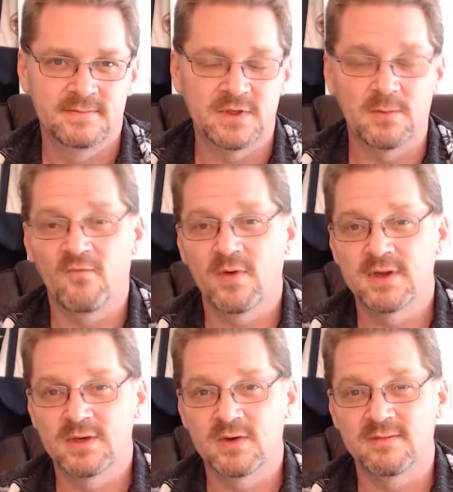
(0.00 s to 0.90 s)
So before you
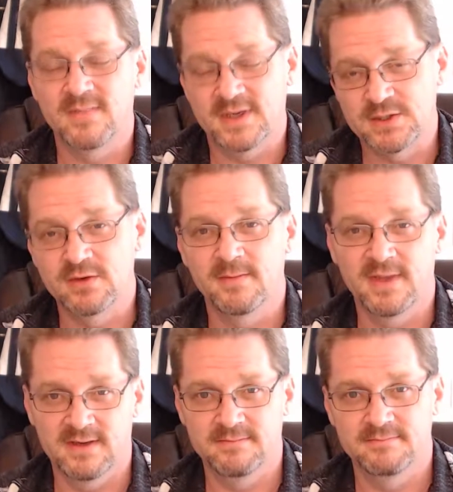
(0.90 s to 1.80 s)
do it, make sure you
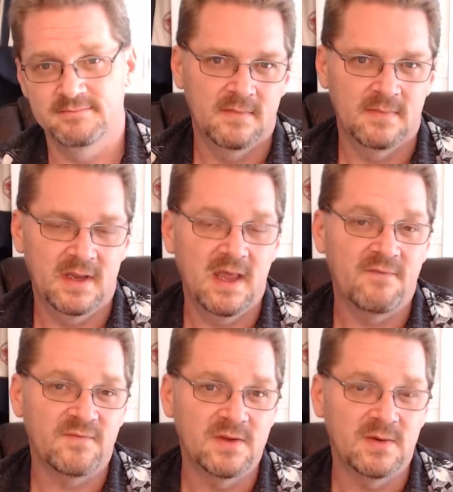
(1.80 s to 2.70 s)
mean it. And
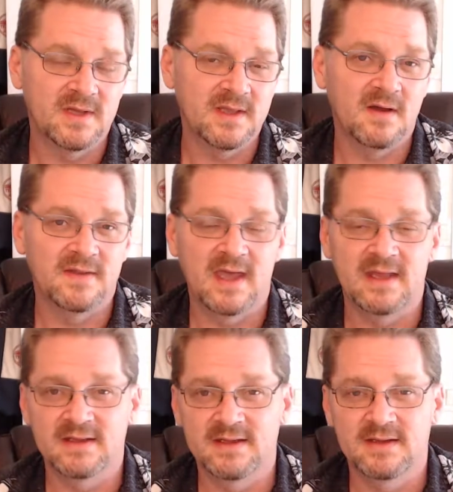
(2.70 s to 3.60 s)
after you click on
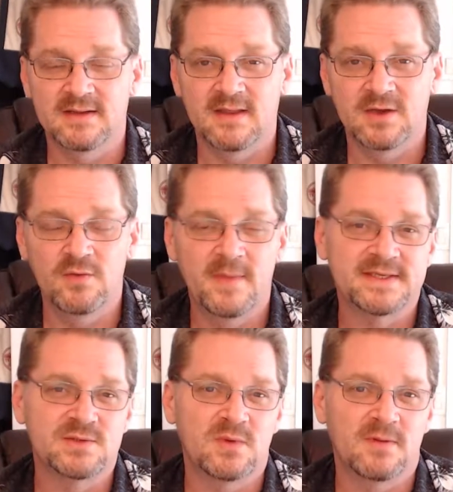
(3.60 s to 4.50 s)
that link, a new
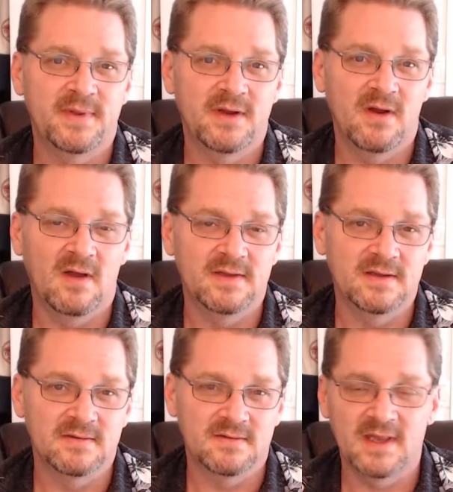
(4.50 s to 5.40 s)
message will appear on
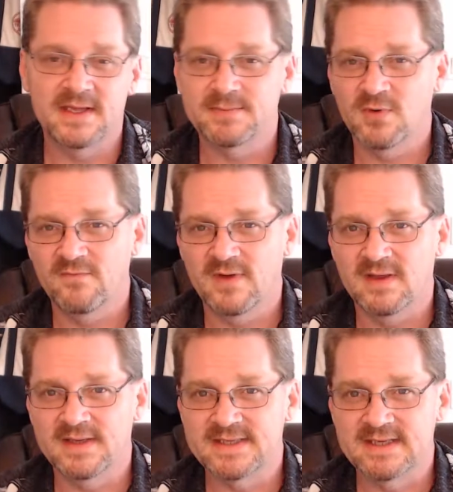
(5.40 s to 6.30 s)
the client's profile
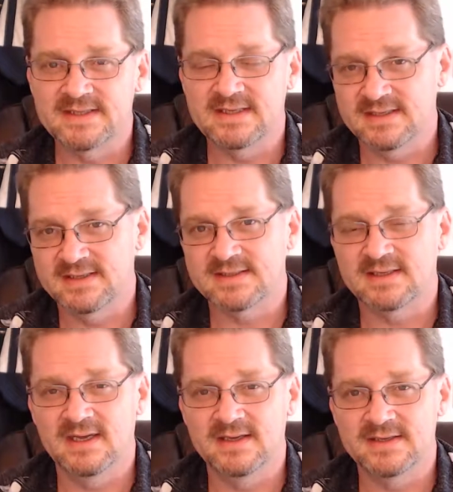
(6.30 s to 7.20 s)
that says that this
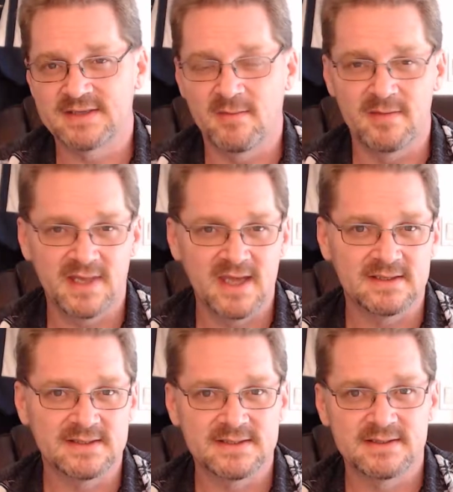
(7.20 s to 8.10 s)
client is on my
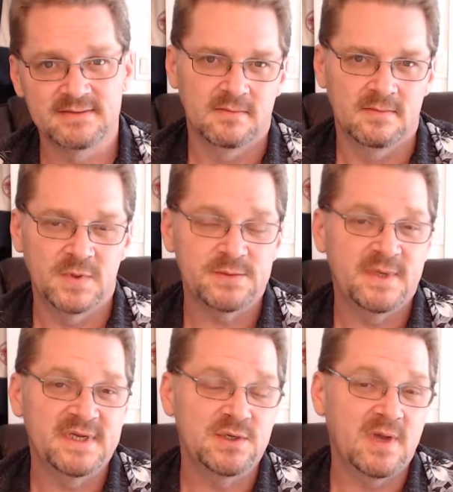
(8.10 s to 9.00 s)
blacklist, which
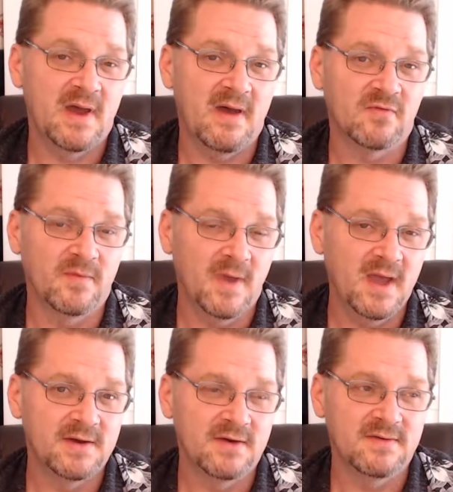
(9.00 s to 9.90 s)
means you now have a
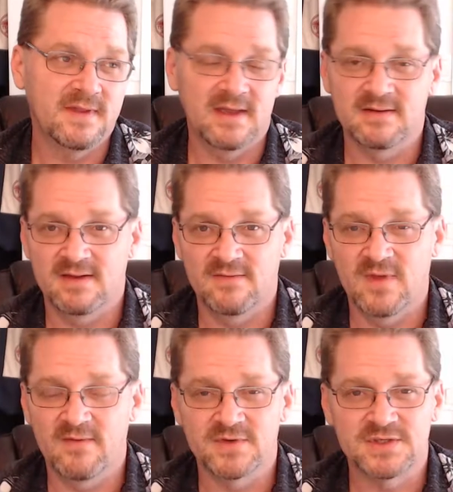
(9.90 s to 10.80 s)
reminder that if you
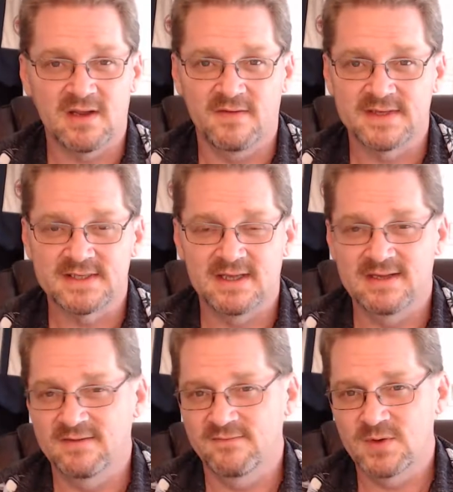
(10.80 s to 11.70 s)
ever check on this client
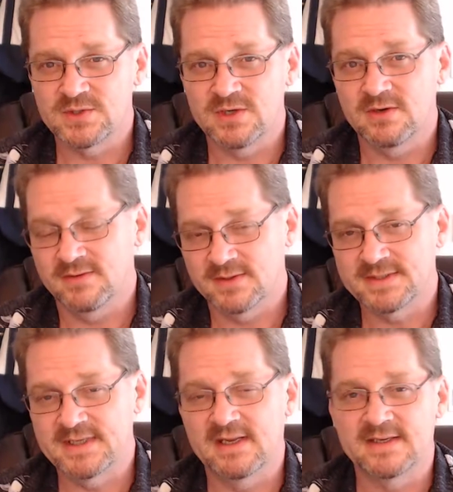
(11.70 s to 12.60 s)
in the future, you'll
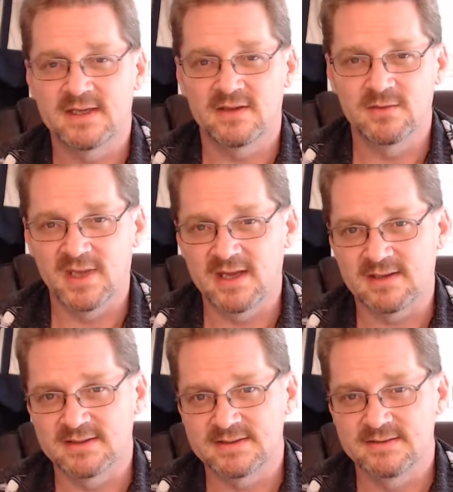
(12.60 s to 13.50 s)
see that it's on your
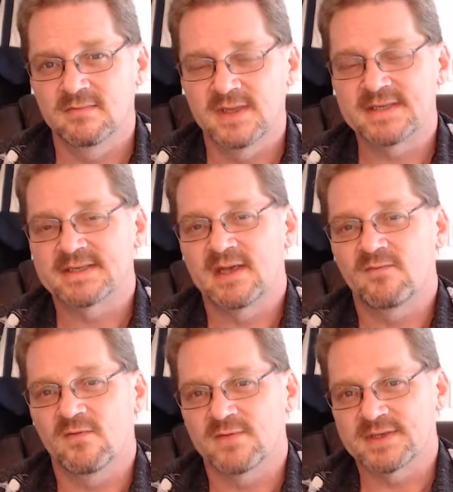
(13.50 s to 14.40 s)
blacklist. This is
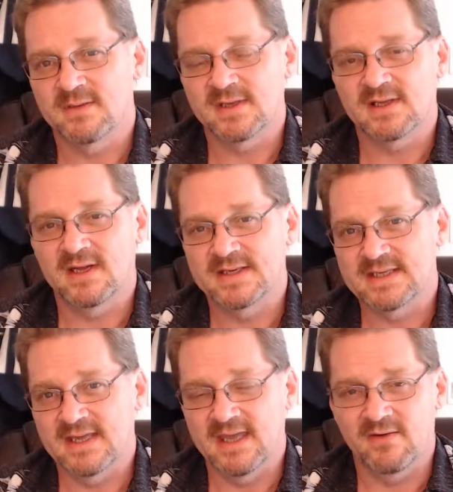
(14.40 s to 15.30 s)
helpful for some of the clients
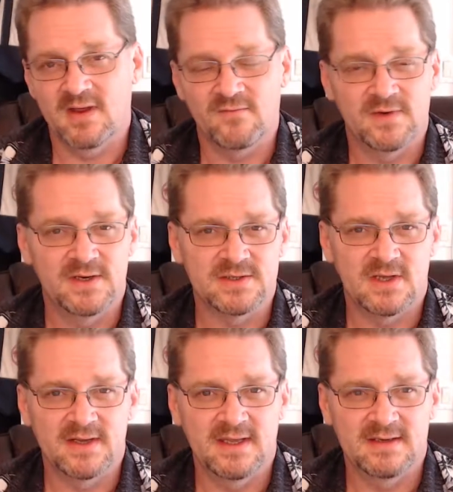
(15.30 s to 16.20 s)
that hang around for years
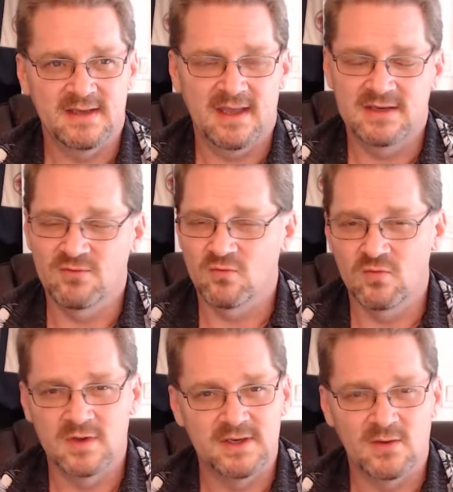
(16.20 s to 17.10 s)
on end and you
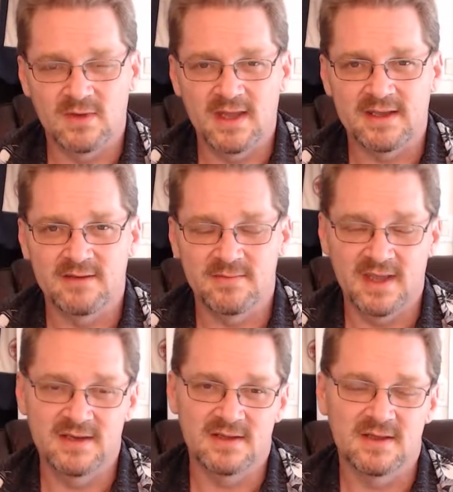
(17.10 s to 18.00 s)
really don't like them
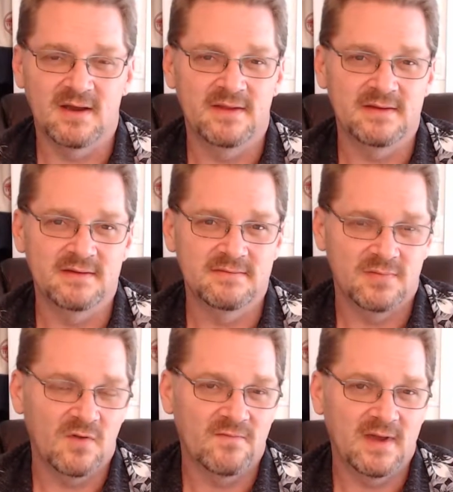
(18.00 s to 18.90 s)
and you click on the
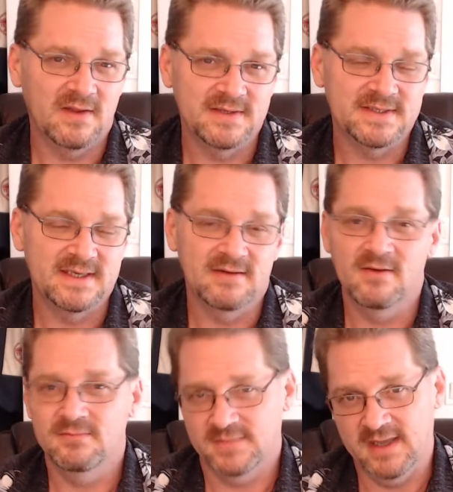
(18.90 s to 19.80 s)
profile and you see,
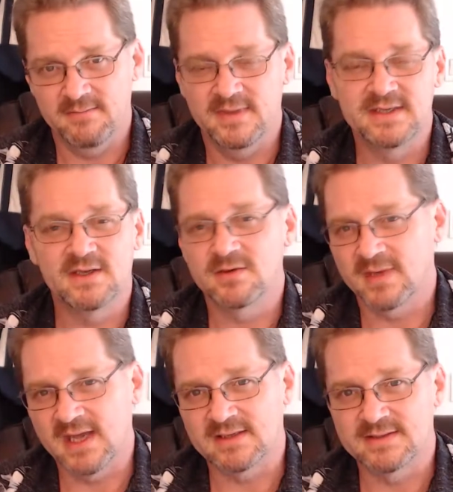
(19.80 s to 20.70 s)
oh, yep, he's on your
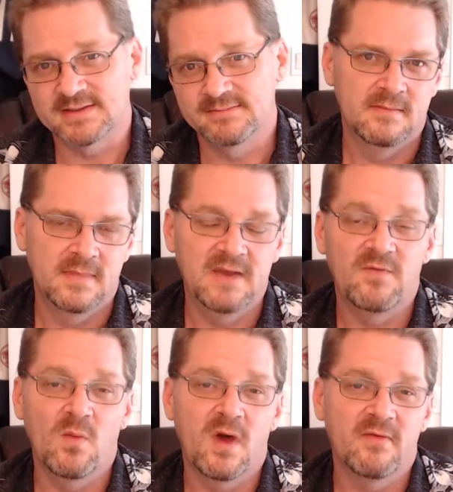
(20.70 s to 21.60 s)
blacklist. And if
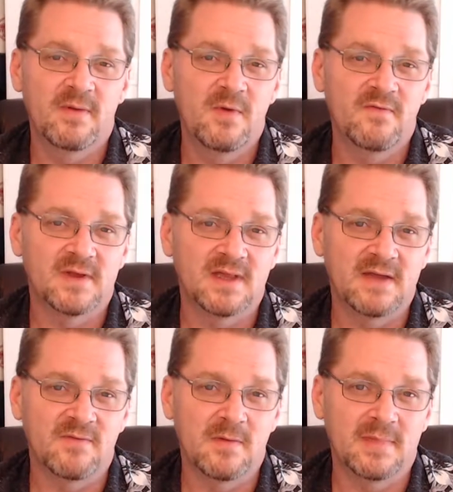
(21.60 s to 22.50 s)
you want to remove a
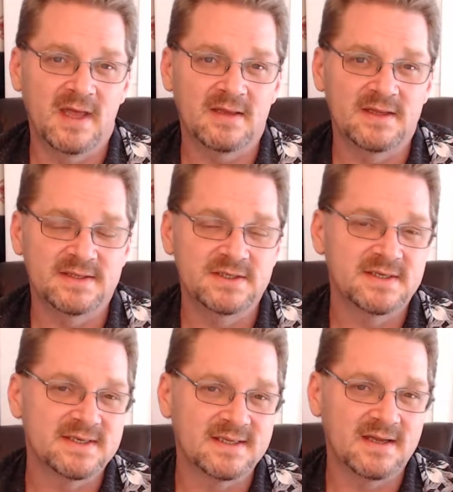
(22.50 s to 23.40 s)
client from a blacklist, you
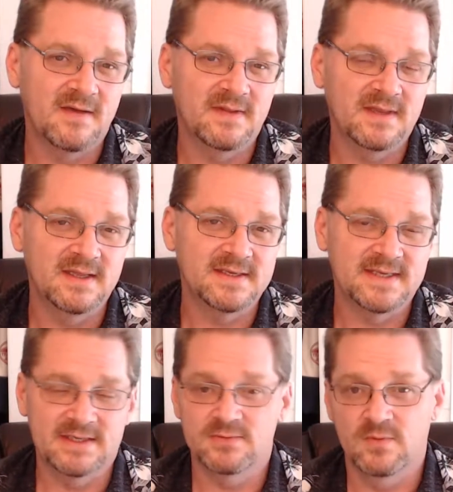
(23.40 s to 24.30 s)
just click on the link that
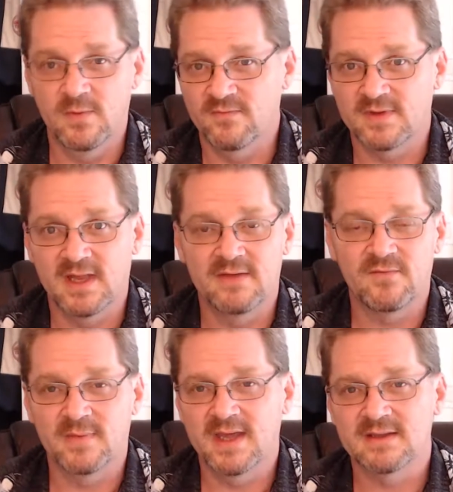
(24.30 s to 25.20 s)
says remove client
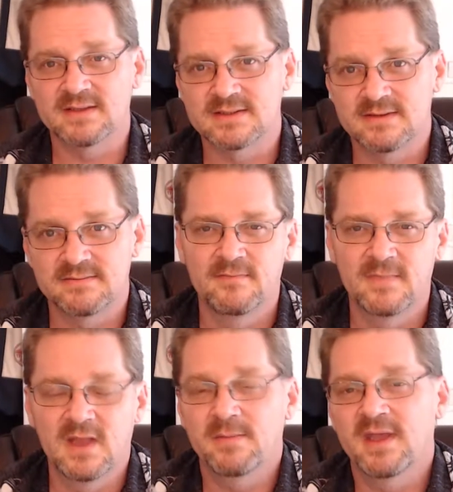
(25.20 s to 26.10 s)
from blacklist
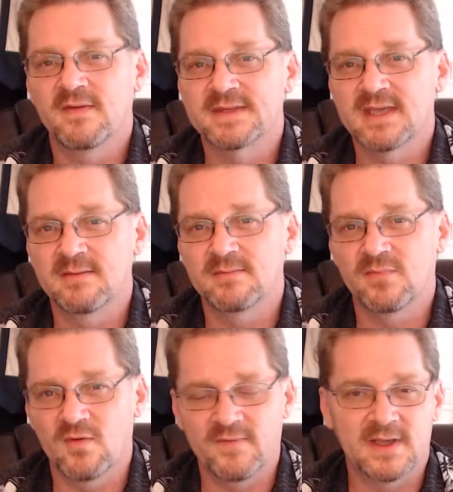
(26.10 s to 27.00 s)
it will be on the same
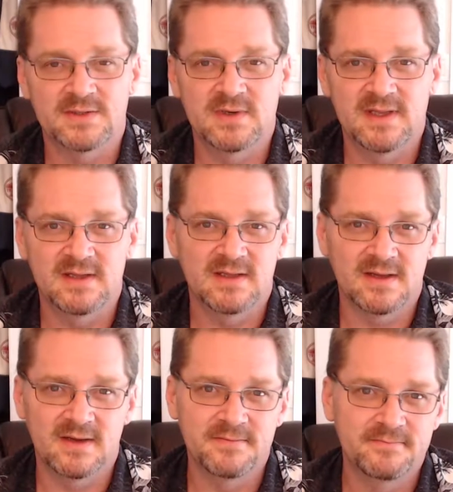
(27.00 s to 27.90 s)
profile screen that you click
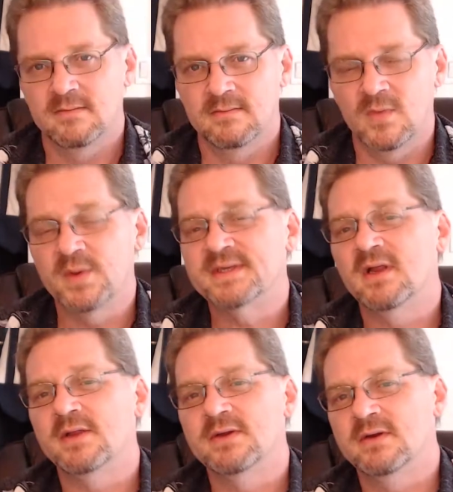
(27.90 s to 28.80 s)
on. But what's an
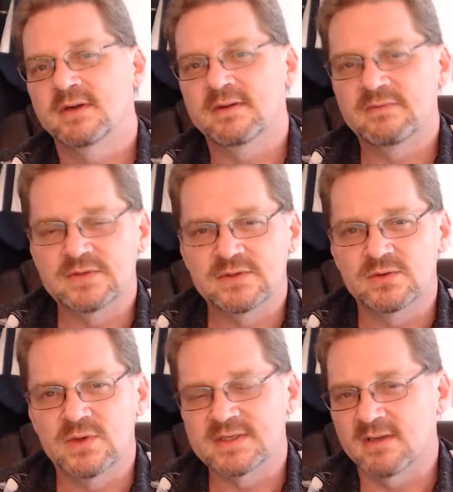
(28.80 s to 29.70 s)
alternative to
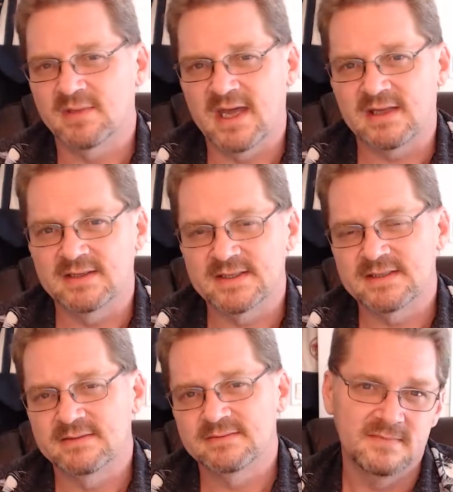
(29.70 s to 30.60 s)
using the blacklist?
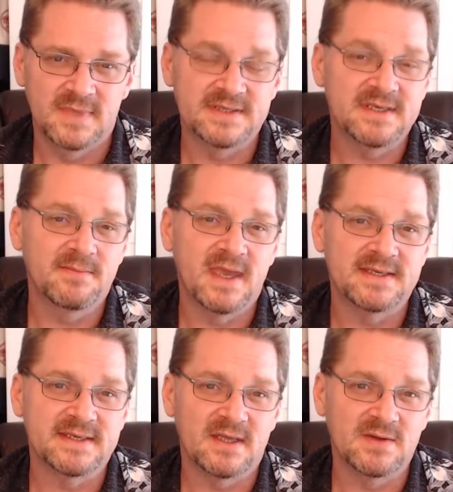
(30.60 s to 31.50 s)
In some
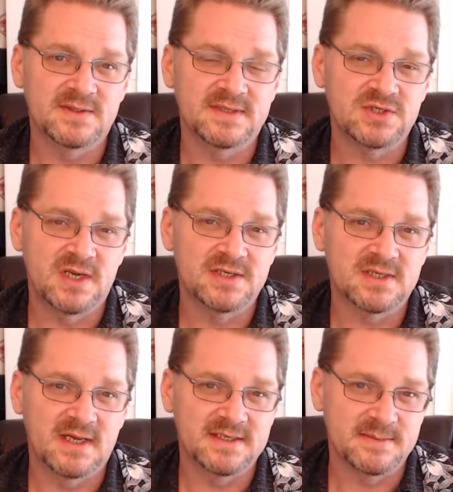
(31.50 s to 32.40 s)
cases, I'll use the Change
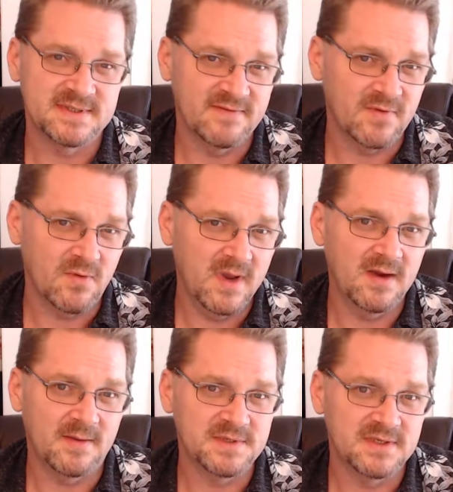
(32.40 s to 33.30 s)
Client Specific Rate
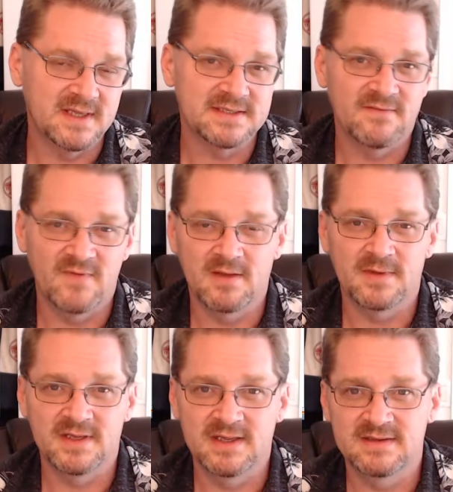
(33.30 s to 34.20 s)
option that's
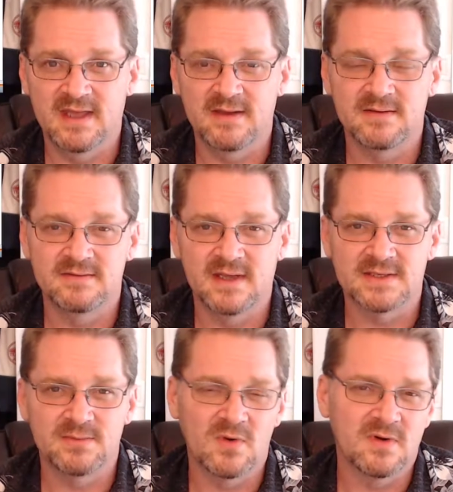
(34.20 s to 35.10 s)
available in that
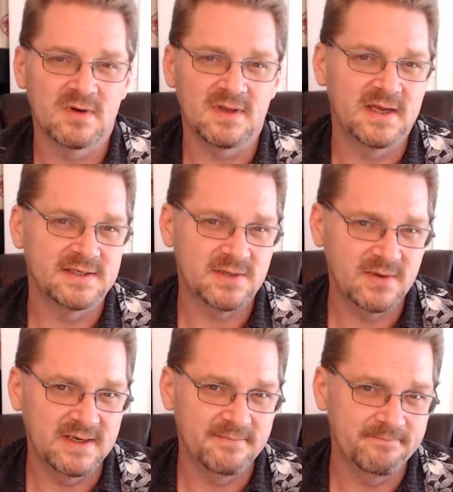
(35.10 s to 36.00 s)
TextBroker client
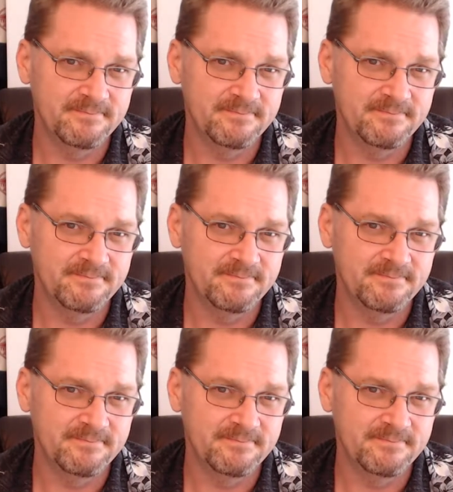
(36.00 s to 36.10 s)
screen.